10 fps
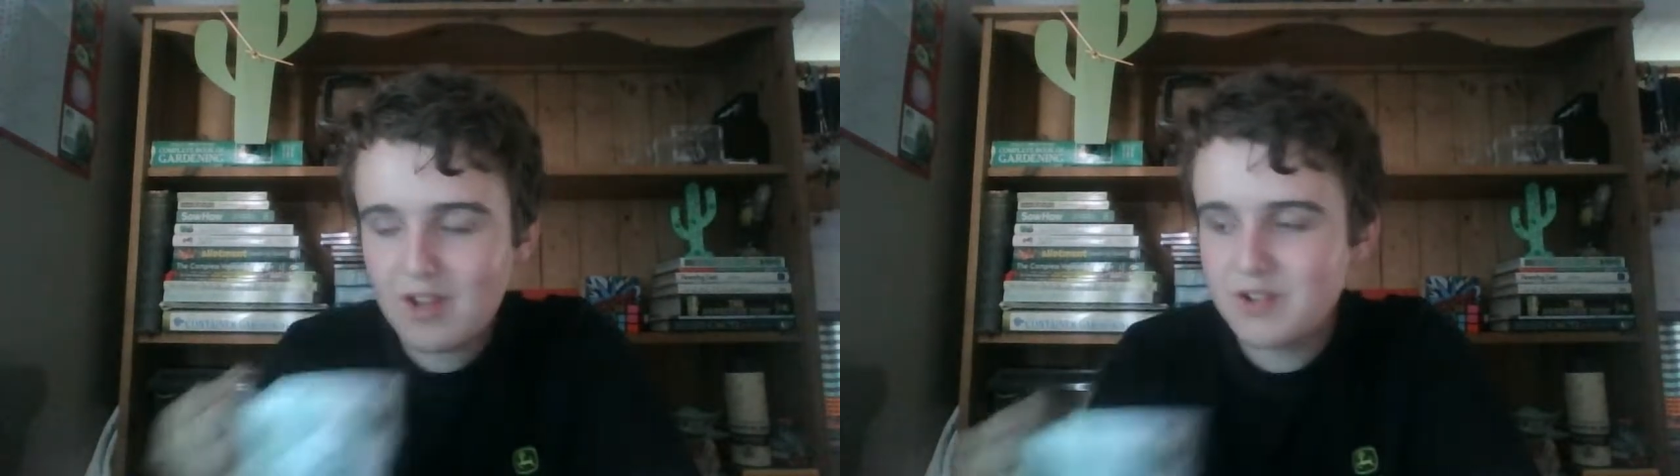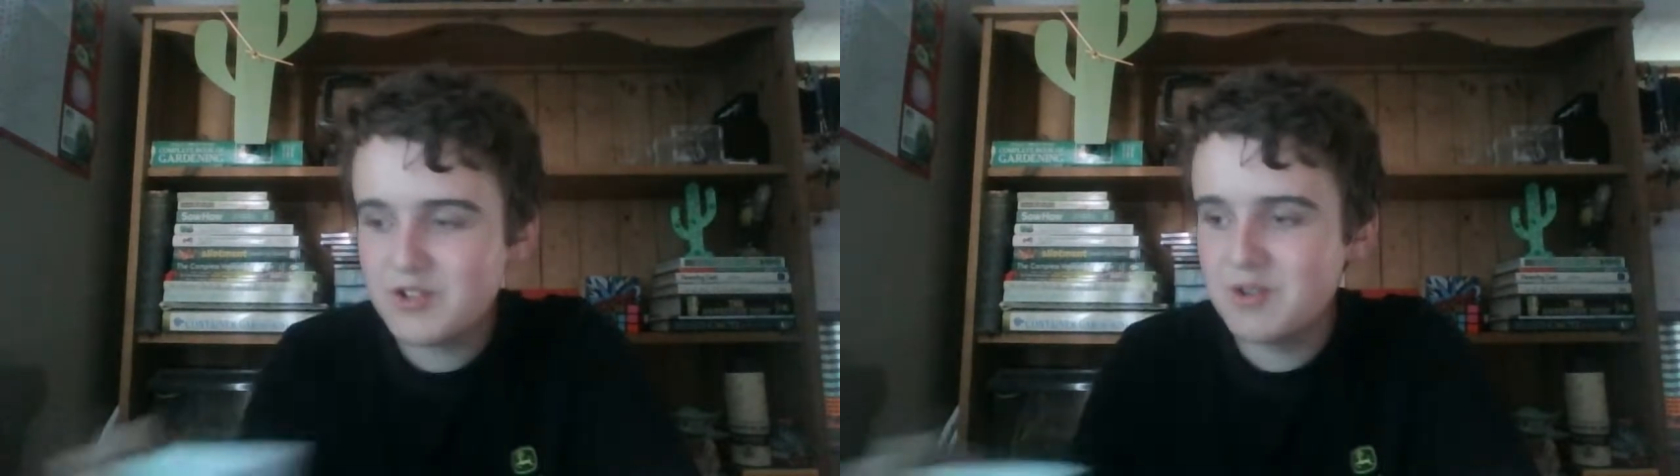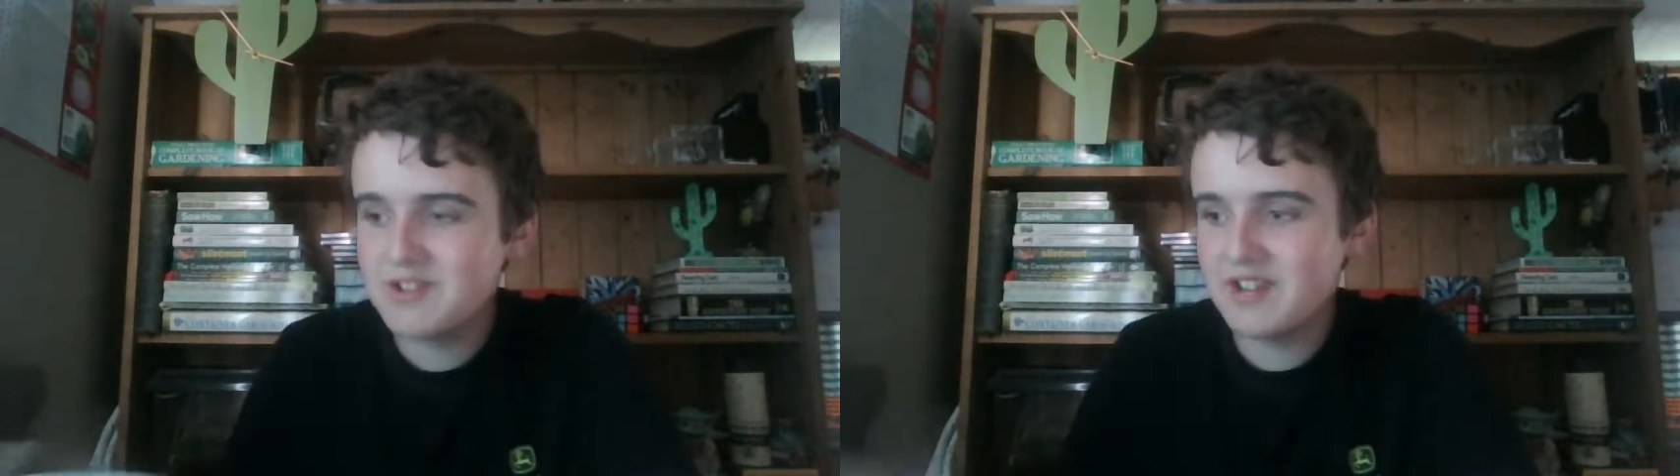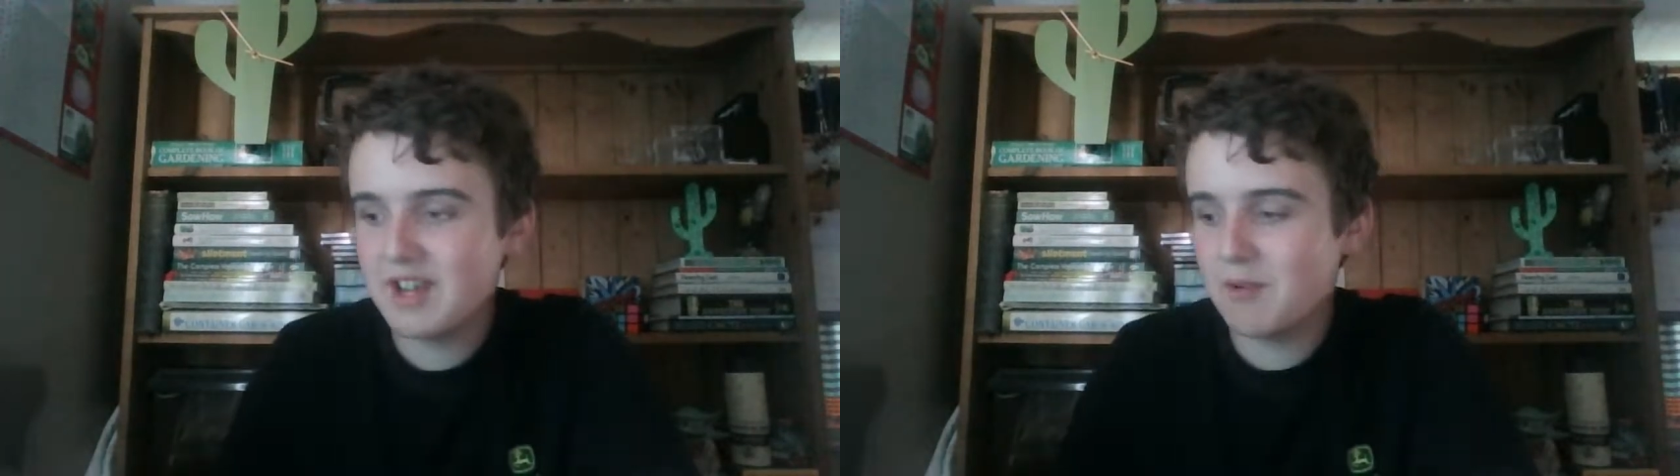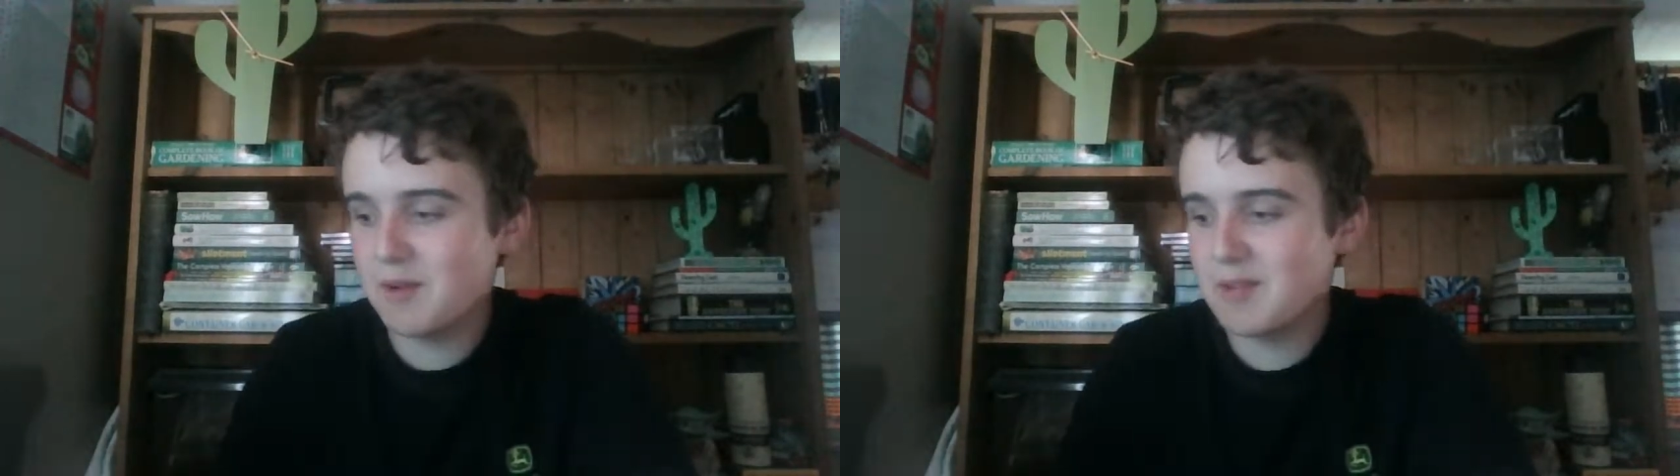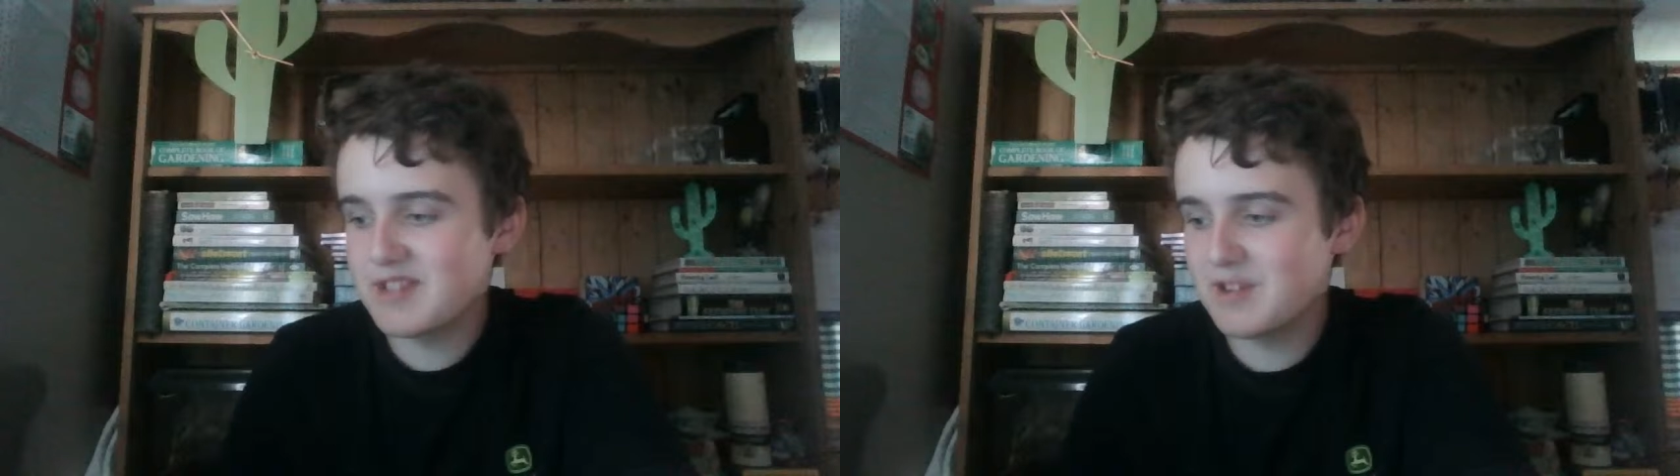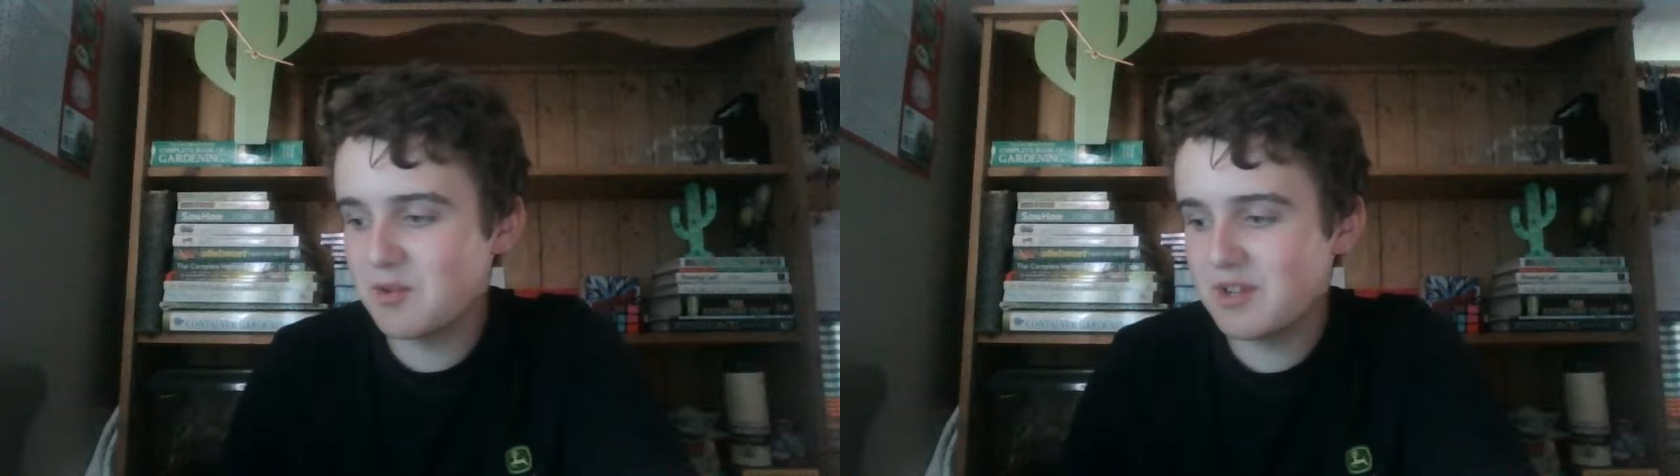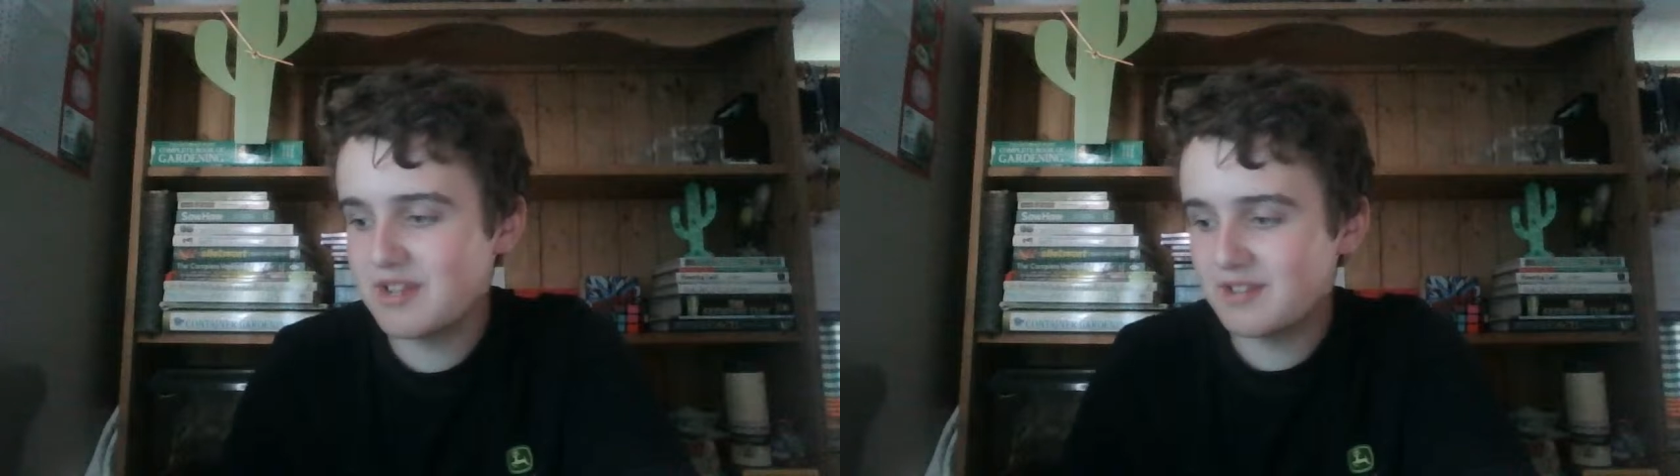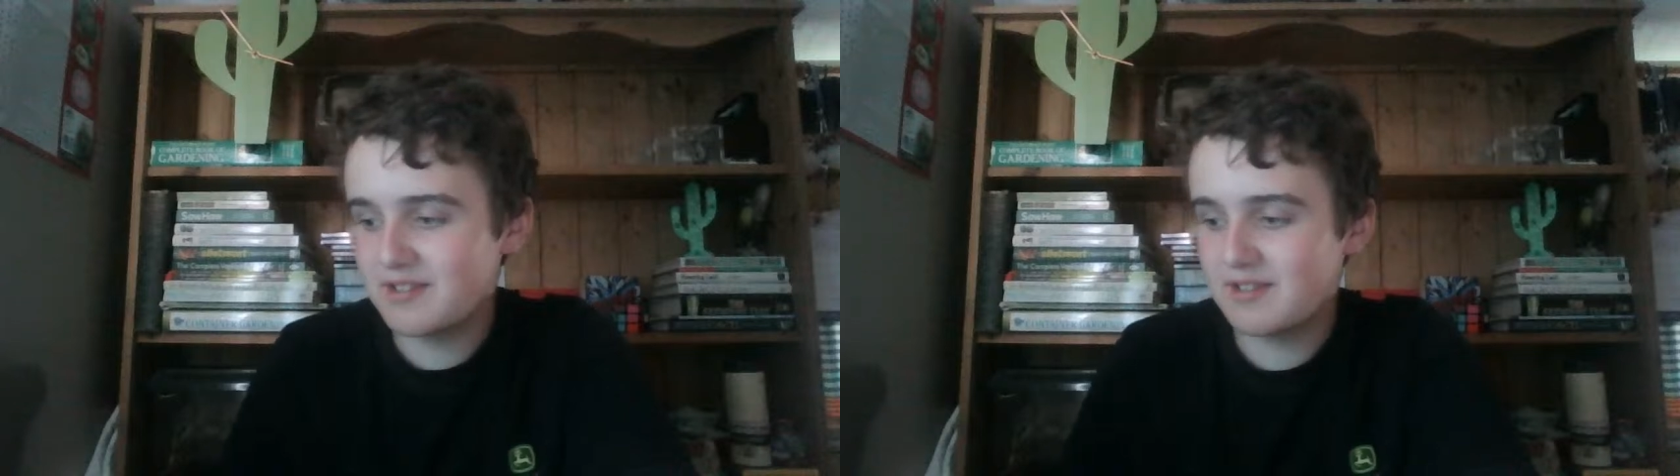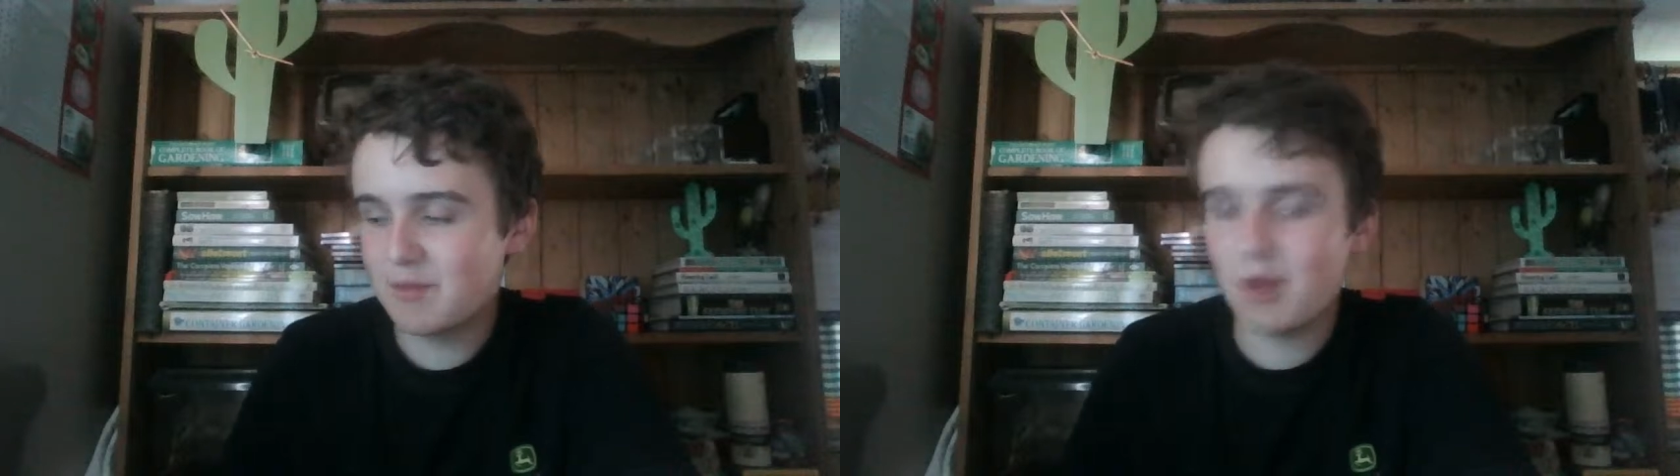As soon as I get one of my silkies,